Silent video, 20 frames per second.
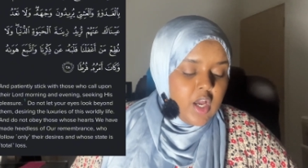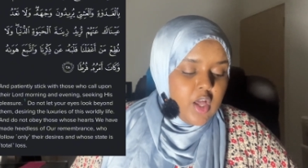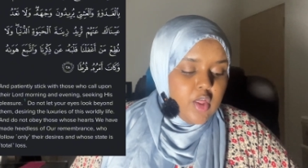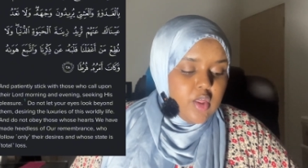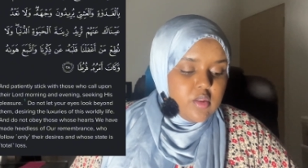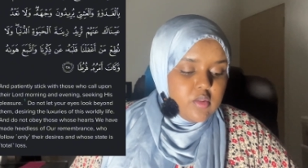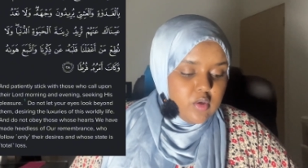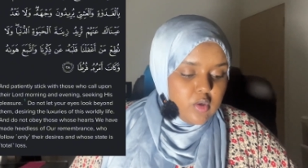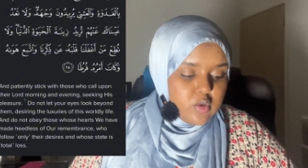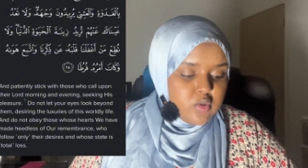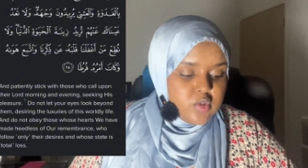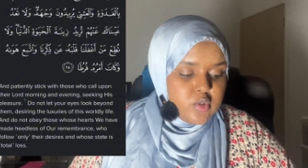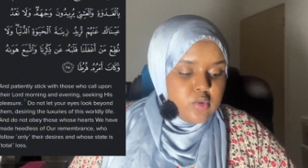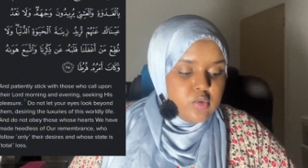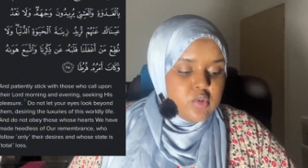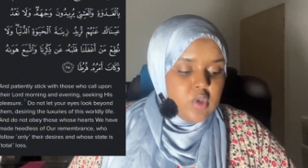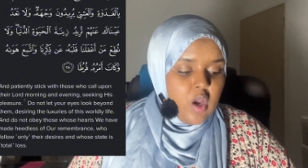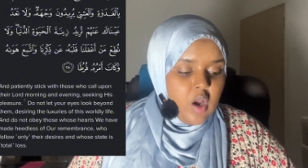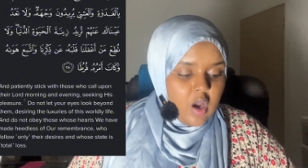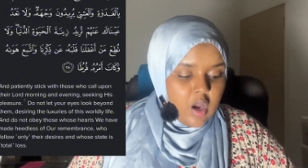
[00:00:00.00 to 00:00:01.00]
those whose
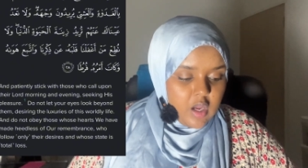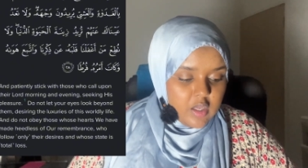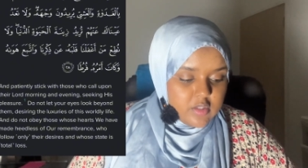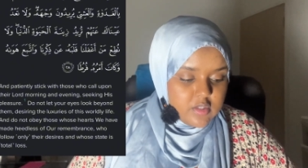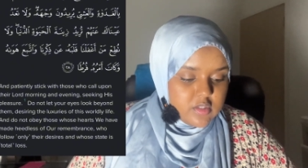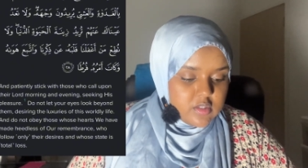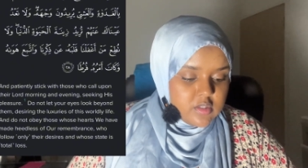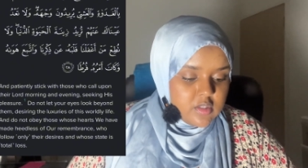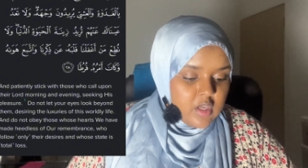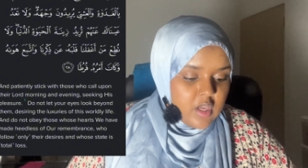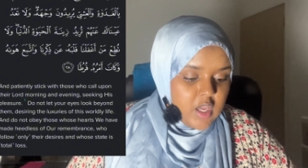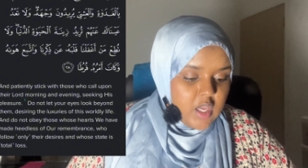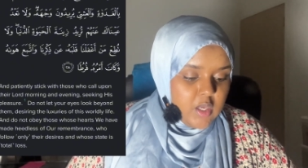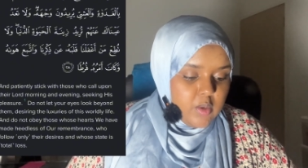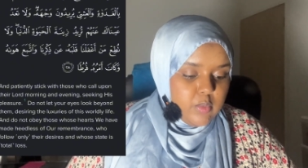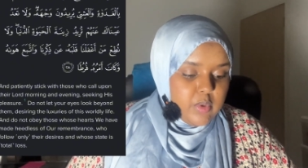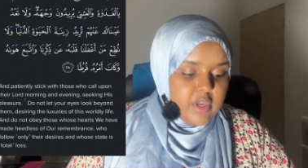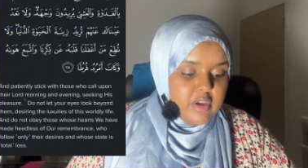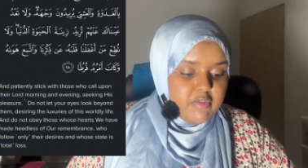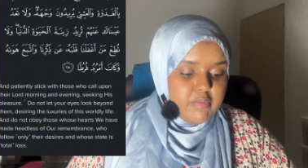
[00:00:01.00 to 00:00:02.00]
hearts
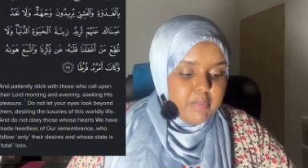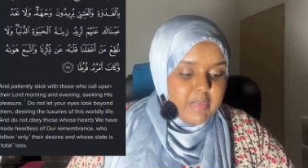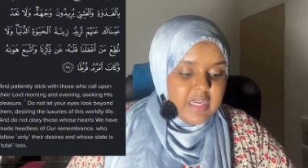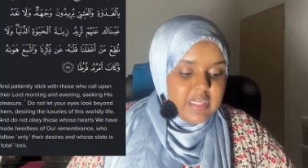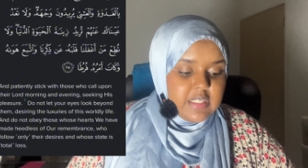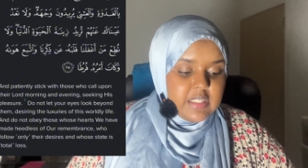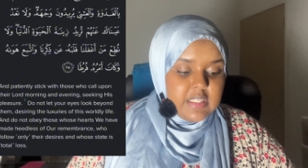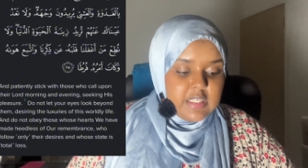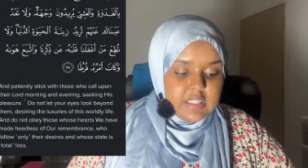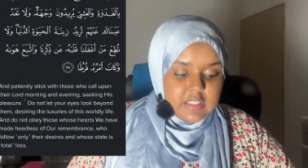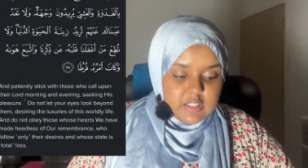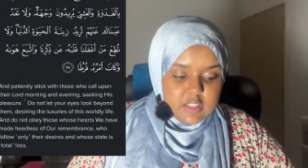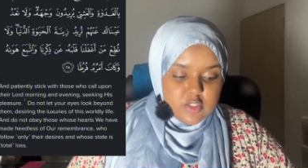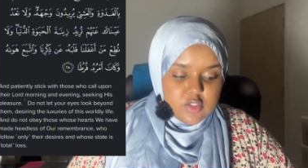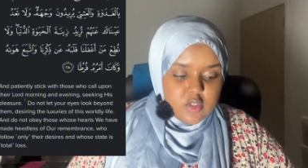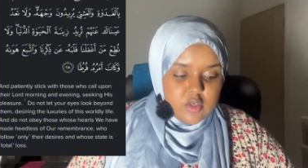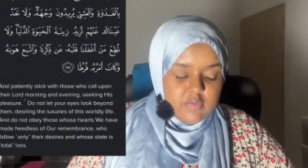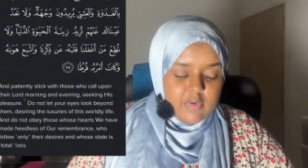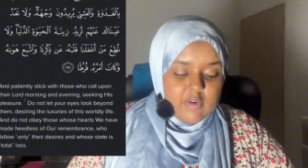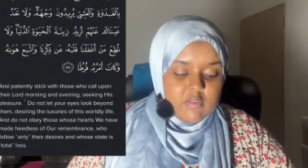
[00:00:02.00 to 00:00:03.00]
we have made heedless
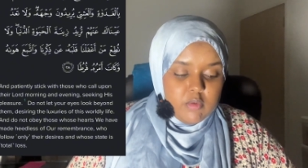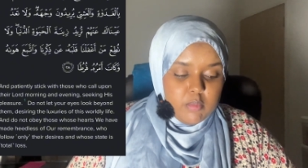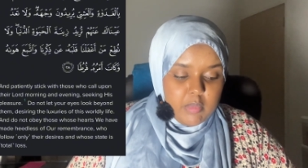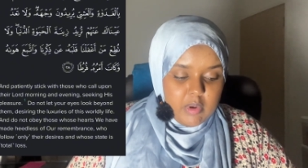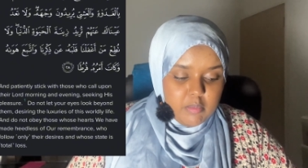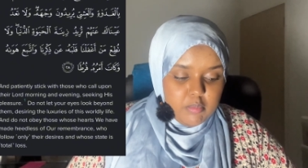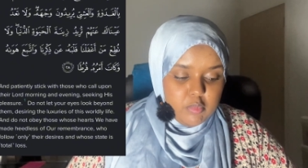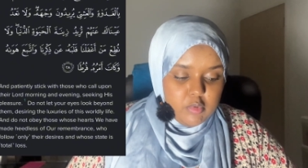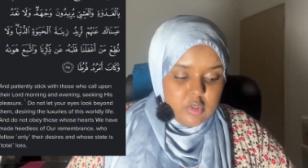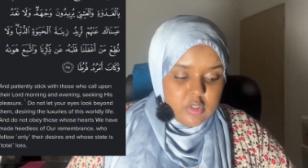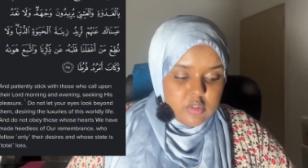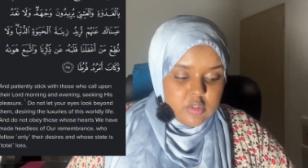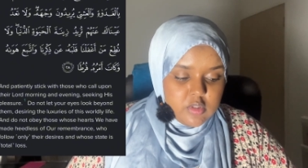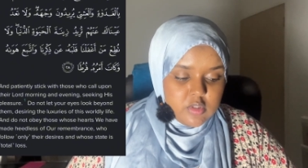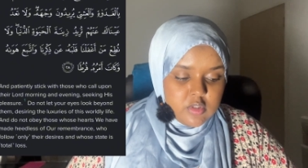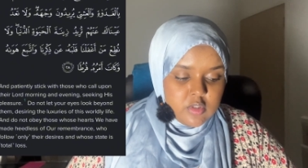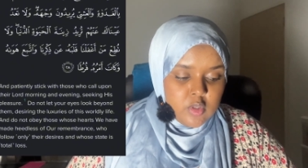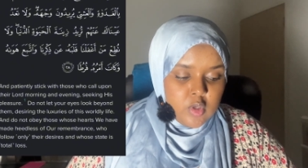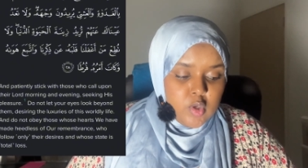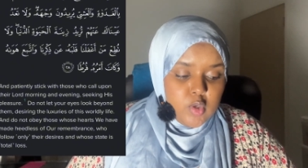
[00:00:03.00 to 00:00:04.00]
of our
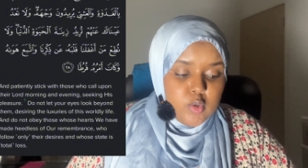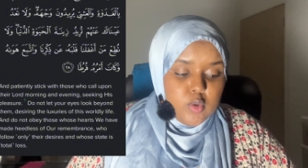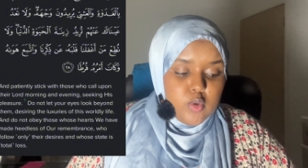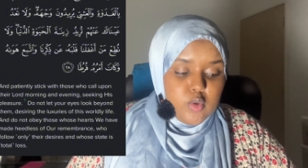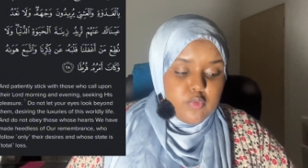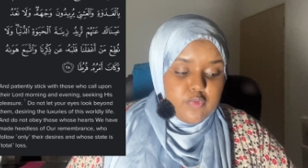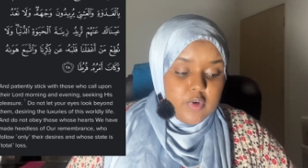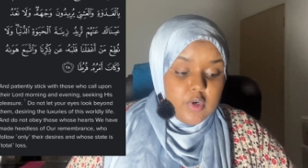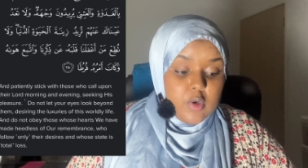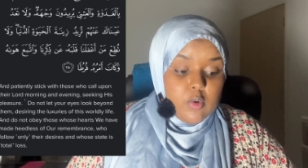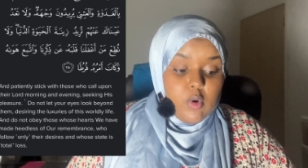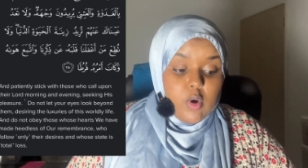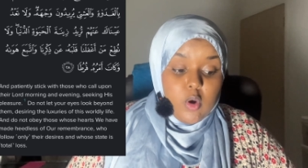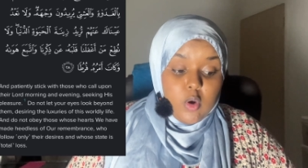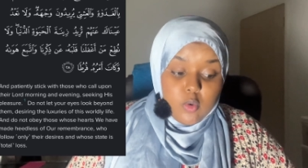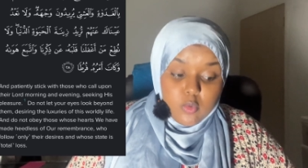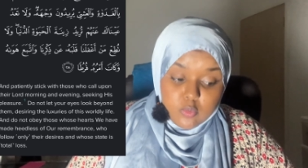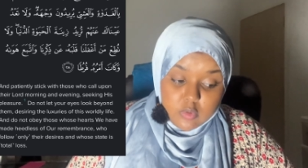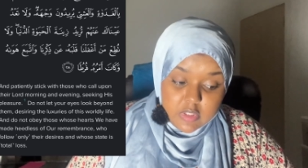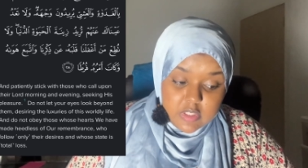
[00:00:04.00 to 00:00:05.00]
remembrance, who follow
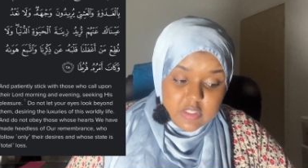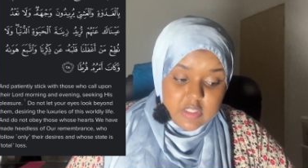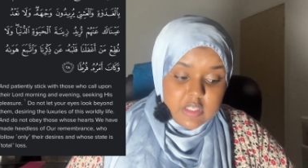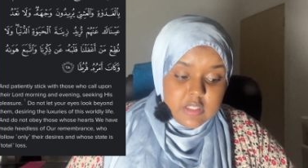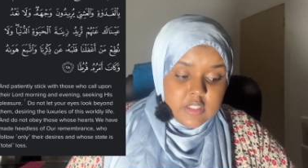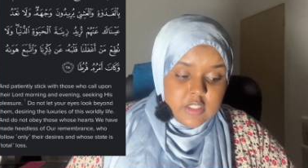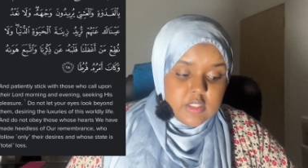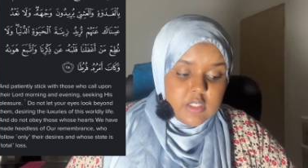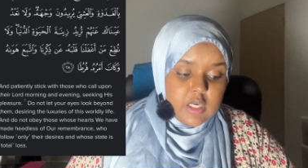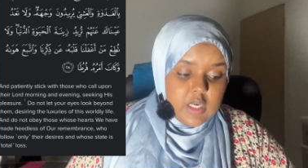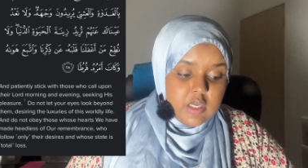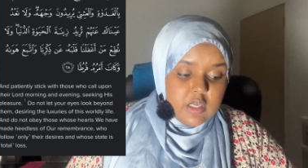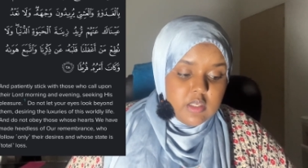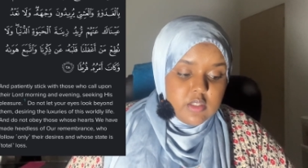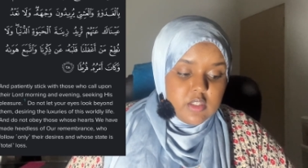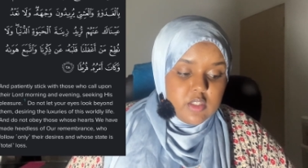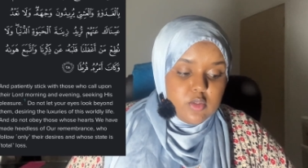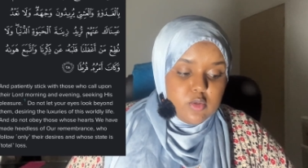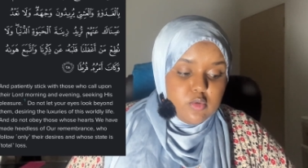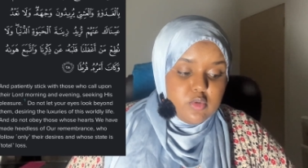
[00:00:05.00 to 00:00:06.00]
only their desires
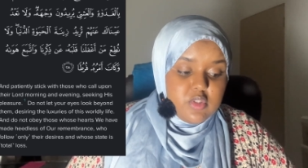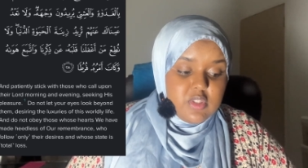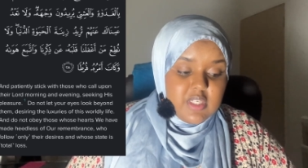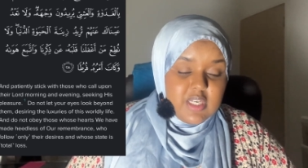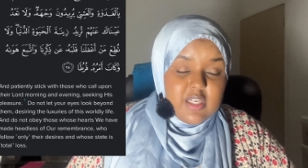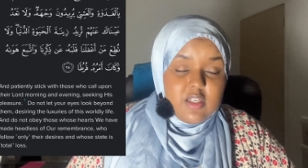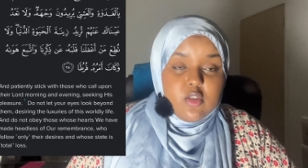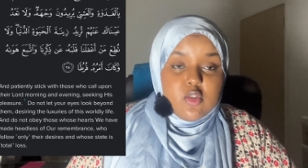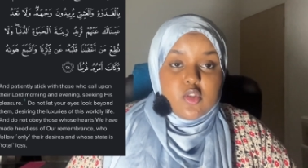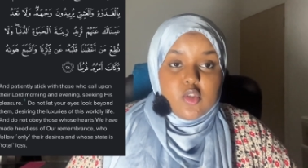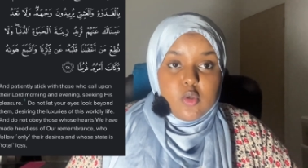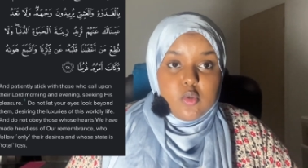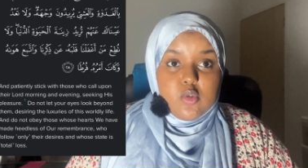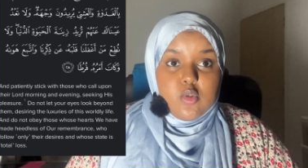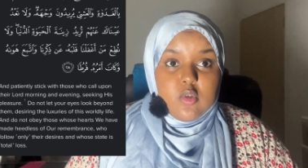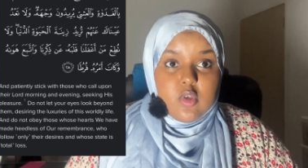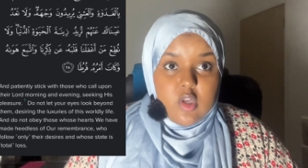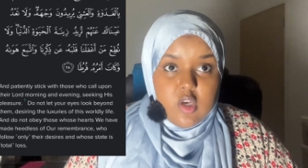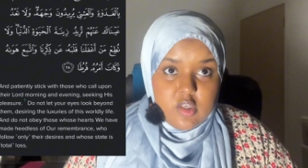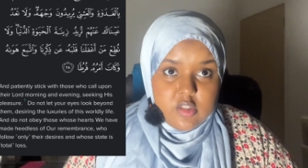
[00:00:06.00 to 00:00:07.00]
and whose state is total
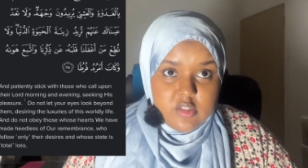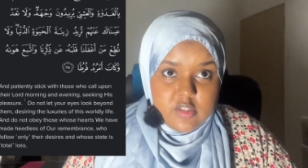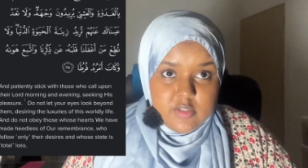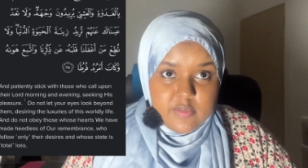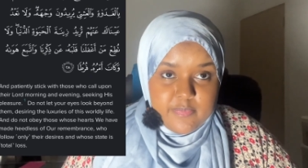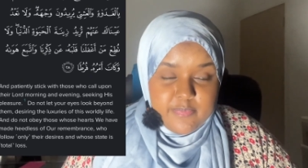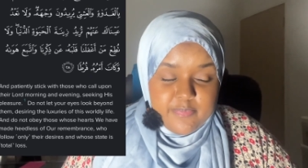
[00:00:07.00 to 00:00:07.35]
loss."